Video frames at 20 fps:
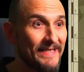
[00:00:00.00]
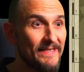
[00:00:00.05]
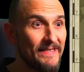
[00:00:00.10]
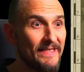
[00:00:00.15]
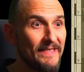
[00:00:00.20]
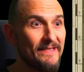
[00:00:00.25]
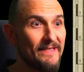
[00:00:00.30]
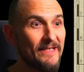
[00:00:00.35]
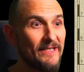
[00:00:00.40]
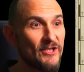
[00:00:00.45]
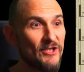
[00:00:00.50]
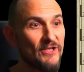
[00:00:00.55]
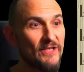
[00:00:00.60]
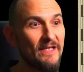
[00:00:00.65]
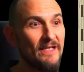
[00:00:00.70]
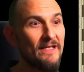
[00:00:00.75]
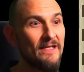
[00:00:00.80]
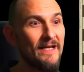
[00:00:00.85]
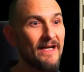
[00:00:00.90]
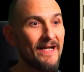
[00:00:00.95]
the 3
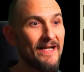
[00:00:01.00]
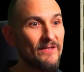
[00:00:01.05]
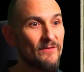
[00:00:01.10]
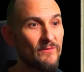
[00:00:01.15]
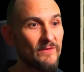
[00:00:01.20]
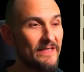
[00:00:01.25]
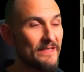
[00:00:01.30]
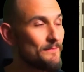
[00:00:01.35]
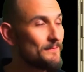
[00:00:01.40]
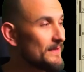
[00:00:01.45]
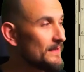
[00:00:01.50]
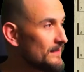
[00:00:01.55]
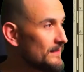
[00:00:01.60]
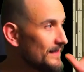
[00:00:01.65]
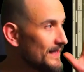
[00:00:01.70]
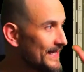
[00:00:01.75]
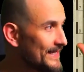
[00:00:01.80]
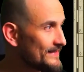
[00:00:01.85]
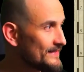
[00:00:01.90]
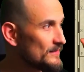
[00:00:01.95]
classic spots here at
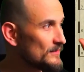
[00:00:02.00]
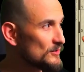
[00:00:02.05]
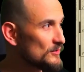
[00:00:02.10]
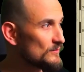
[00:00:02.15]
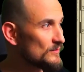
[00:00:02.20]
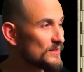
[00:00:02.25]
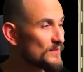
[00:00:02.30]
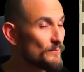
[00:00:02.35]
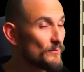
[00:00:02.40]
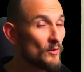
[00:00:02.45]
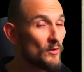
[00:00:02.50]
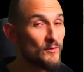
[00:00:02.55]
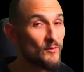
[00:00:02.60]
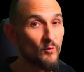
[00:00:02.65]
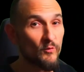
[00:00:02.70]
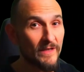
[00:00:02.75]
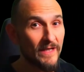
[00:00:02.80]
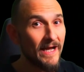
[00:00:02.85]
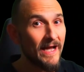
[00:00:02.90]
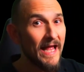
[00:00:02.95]
Amber Lake.
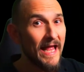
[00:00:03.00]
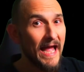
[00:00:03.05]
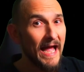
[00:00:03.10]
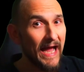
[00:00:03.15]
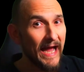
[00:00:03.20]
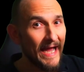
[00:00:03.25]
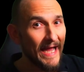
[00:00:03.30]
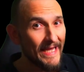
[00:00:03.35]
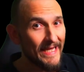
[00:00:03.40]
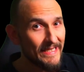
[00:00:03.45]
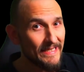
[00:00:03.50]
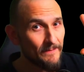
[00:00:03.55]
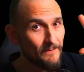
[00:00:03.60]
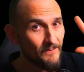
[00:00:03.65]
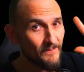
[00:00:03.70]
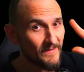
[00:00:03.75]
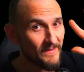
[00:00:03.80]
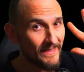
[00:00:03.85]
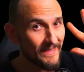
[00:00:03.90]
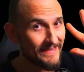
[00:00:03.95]
Again and
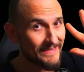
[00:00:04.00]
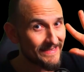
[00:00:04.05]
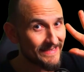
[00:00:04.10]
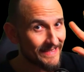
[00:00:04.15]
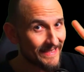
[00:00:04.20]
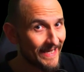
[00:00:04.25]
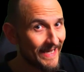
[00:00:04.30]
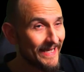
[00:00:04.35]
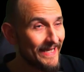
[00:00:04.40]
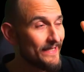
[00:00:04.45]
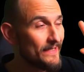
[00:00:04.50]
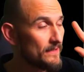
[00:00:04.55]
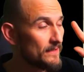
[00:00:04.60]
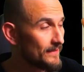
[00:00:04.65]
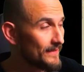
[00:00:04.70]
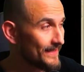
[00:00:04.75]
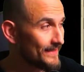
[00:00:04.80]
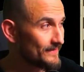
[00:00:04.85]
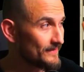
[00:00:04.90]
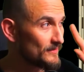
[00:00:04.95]
again, quite well with
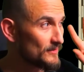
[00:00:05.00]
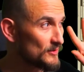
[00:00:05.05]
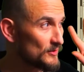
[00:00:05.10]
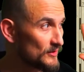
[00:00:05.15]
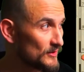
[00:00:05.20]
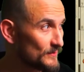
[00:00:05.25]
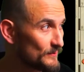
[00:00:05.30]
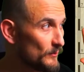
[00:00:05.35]
barbel.